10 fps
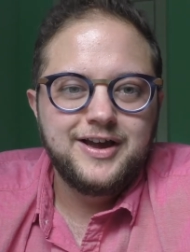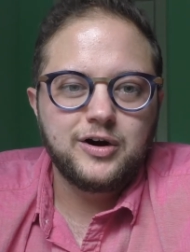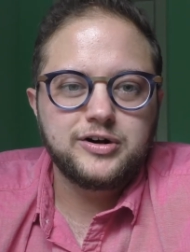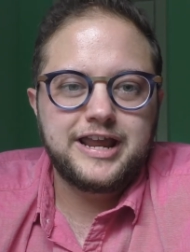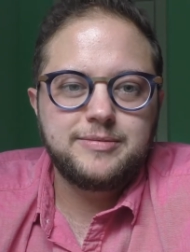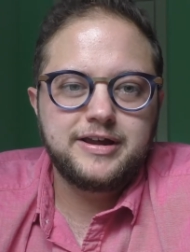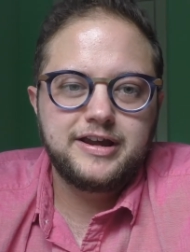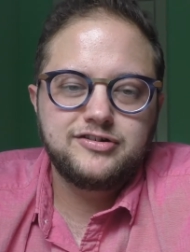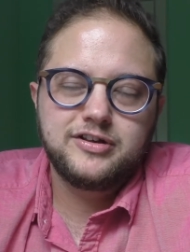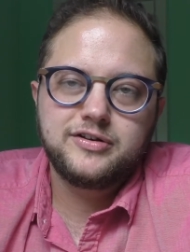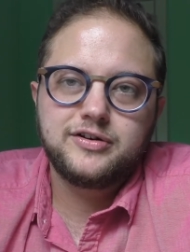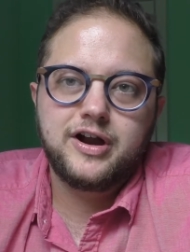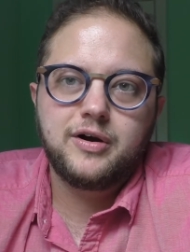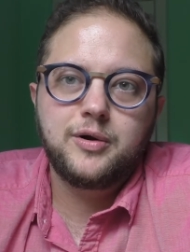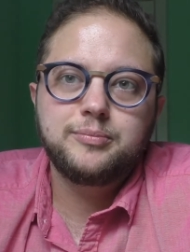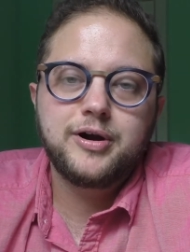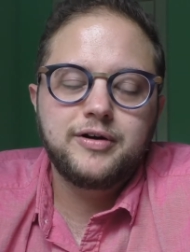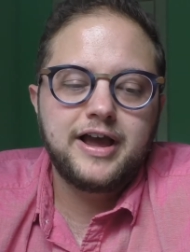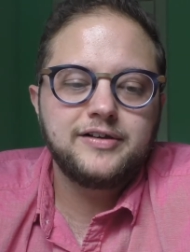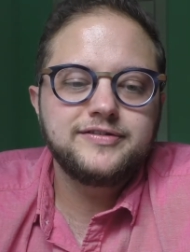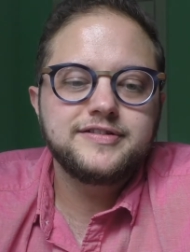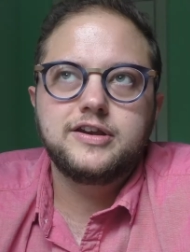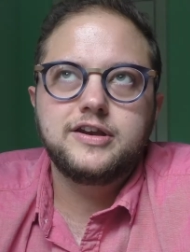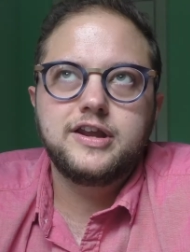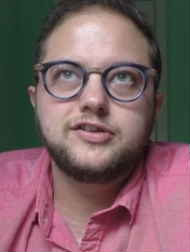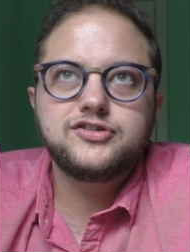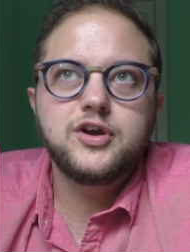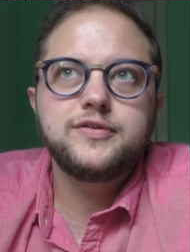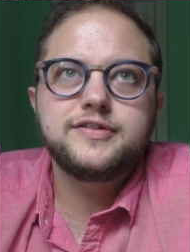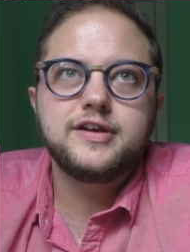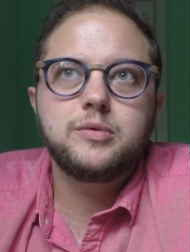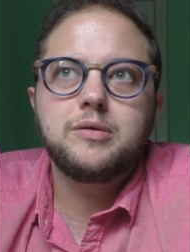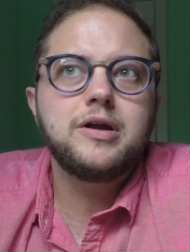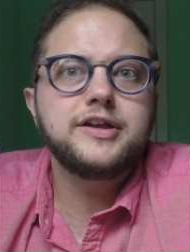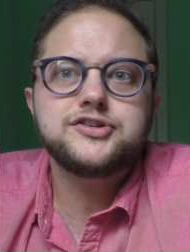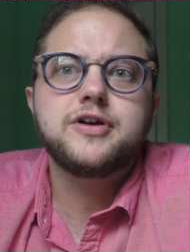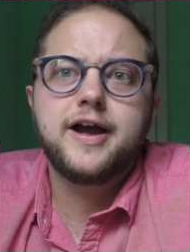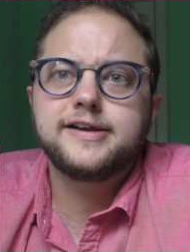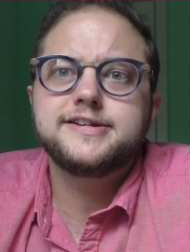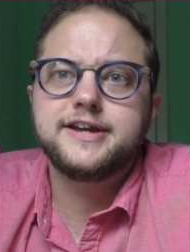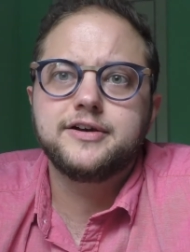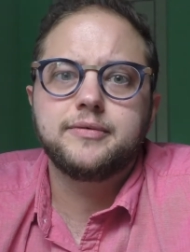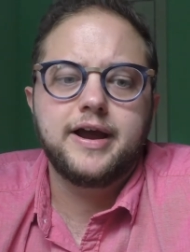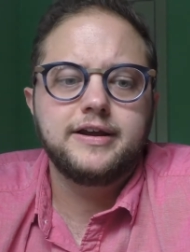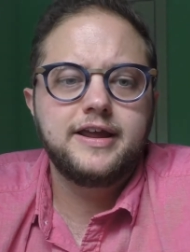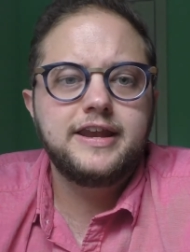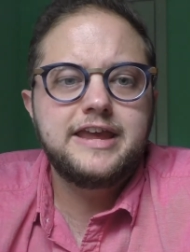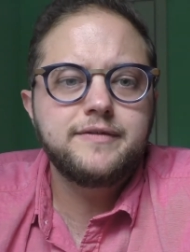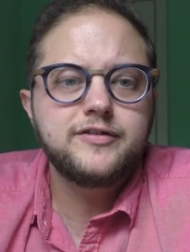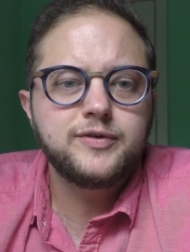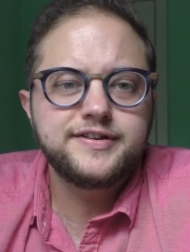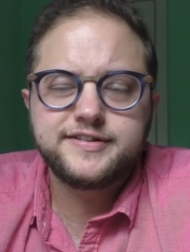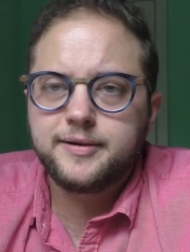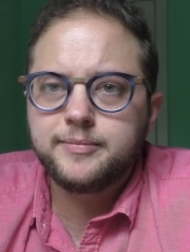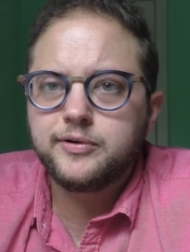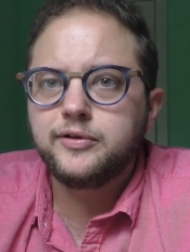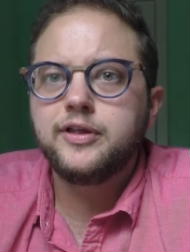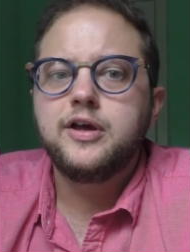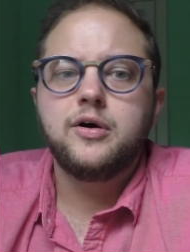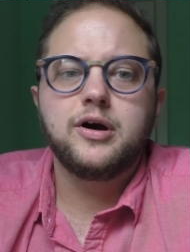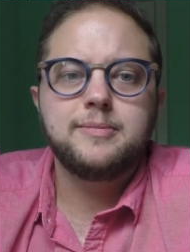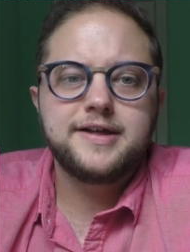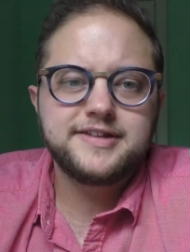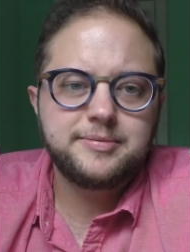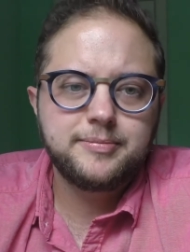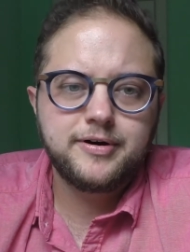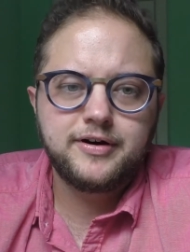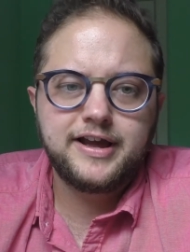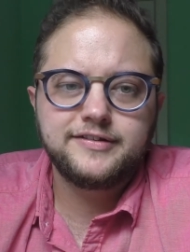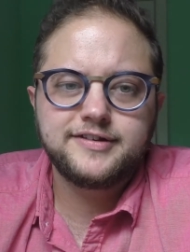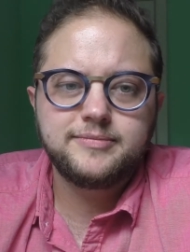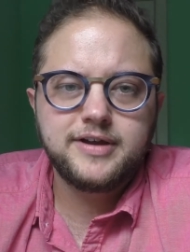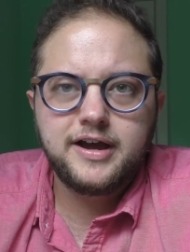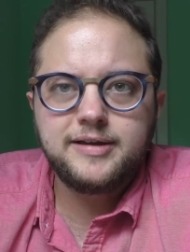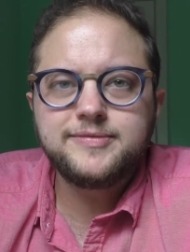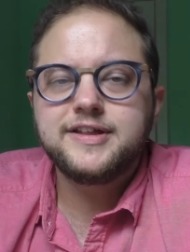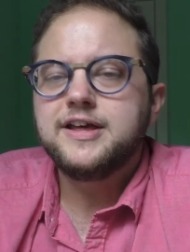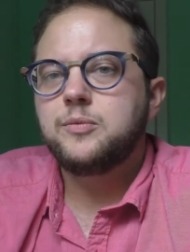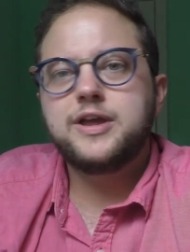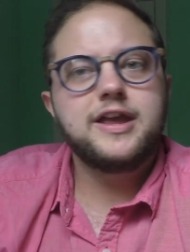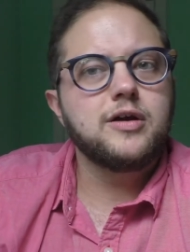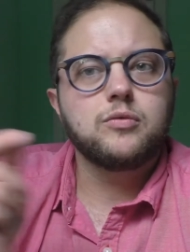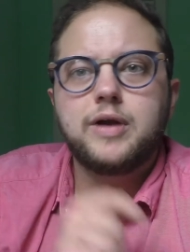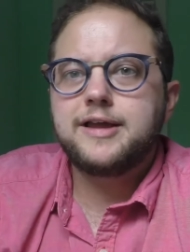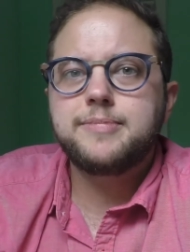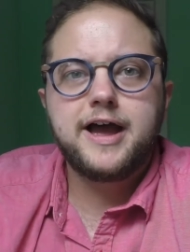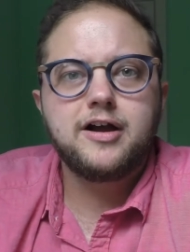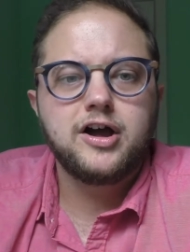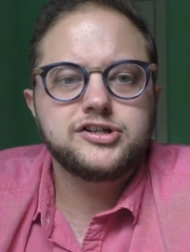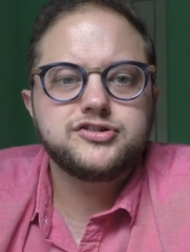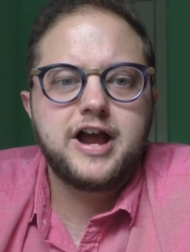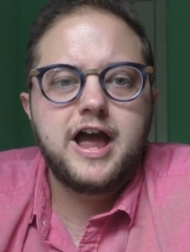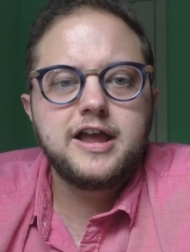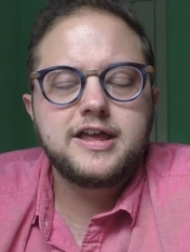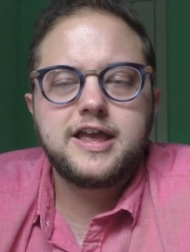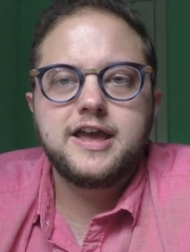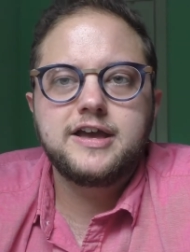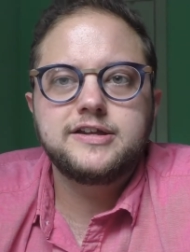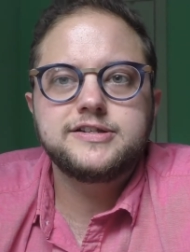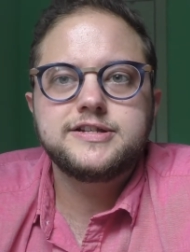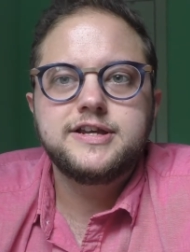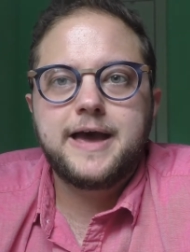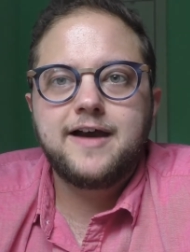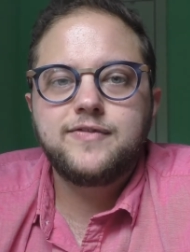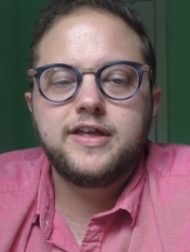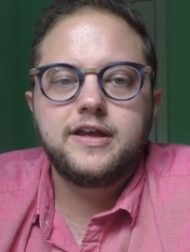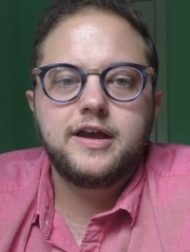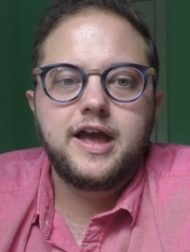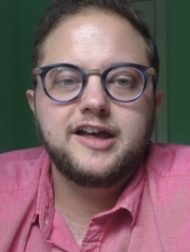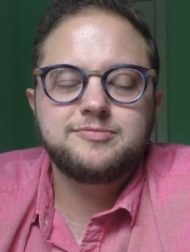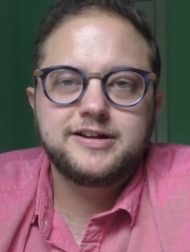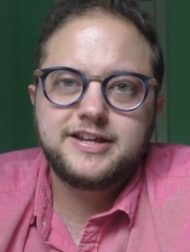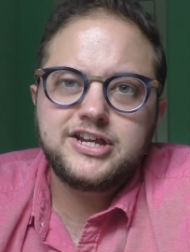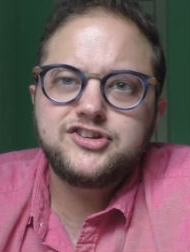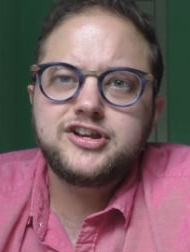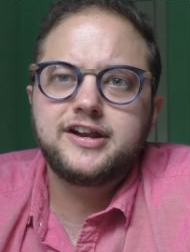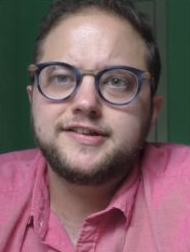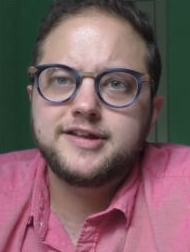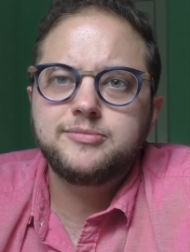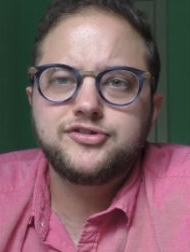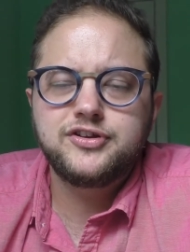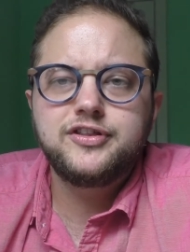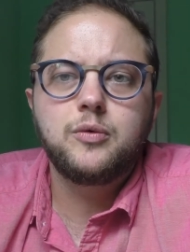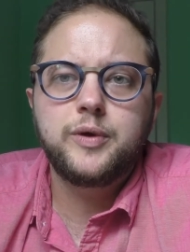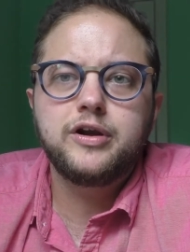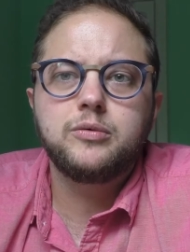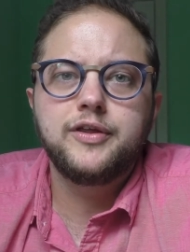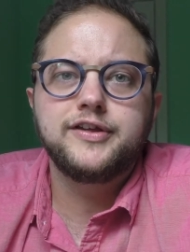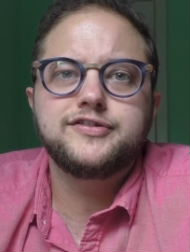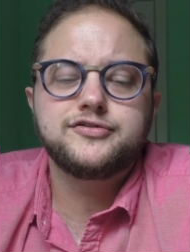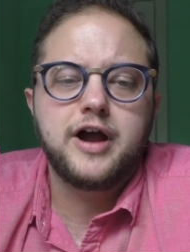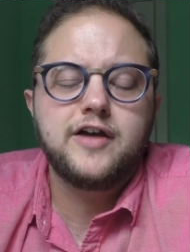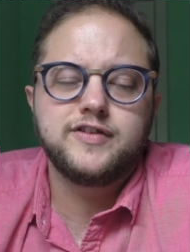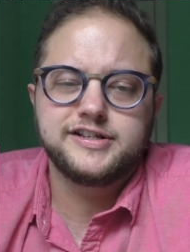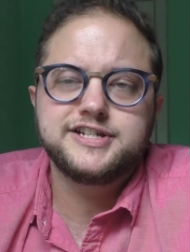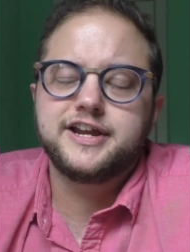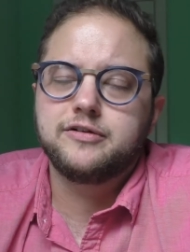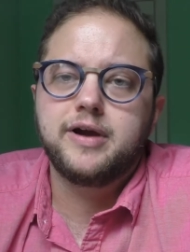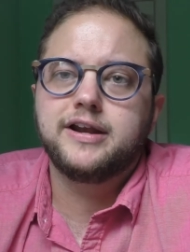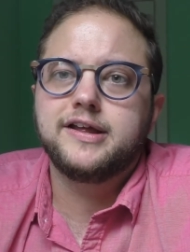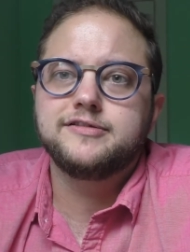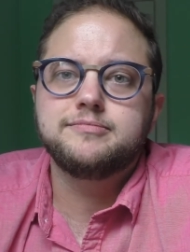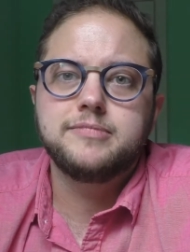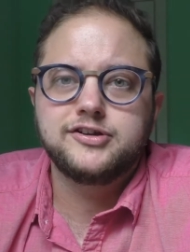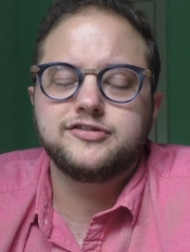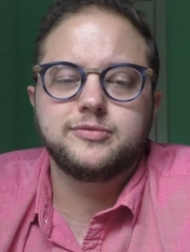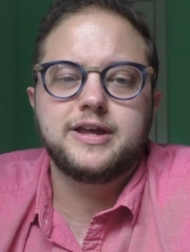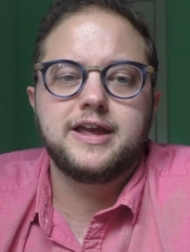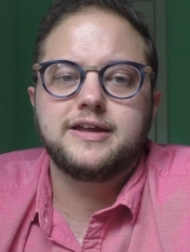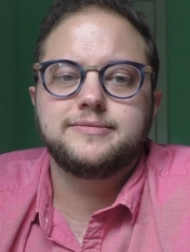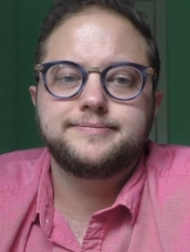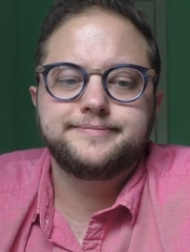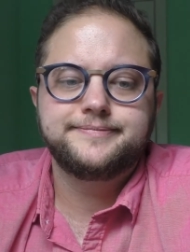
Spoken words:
or naming each other our own pronouns, it shows that we're really trying to get it right. And even if we stumble or mess up a pronoun sometimes, we can get right back on track and have the expectation and assumption that we are really striving to get it right as much as we can.